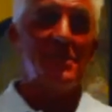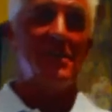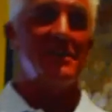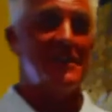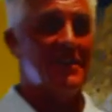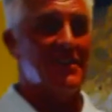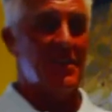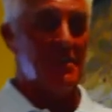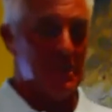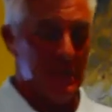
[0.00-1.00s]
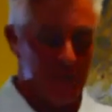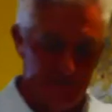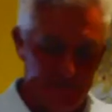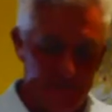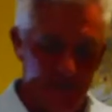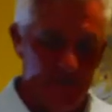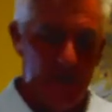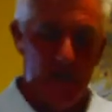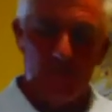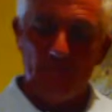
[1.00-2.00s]
my shirts. I thought I'd be
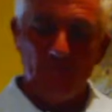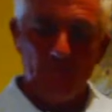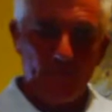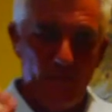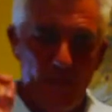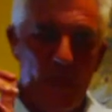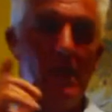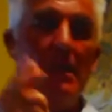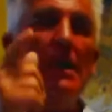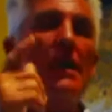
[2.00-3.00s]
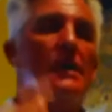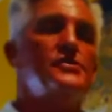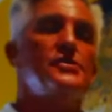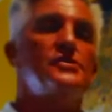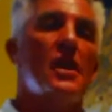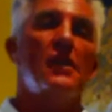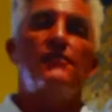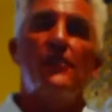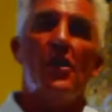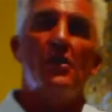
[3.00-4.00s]
toned down. I was just on
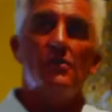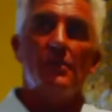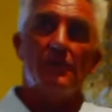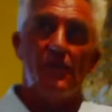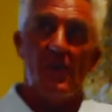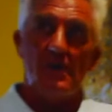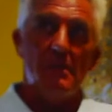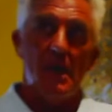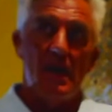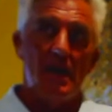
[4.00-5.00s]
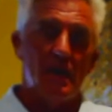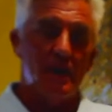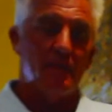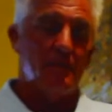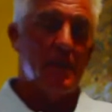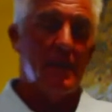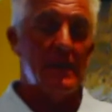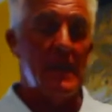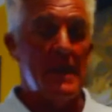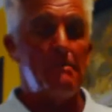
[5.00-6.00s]
the phone with a friend of mine. I give him the
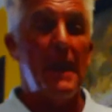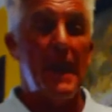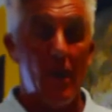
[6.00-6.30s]
nickname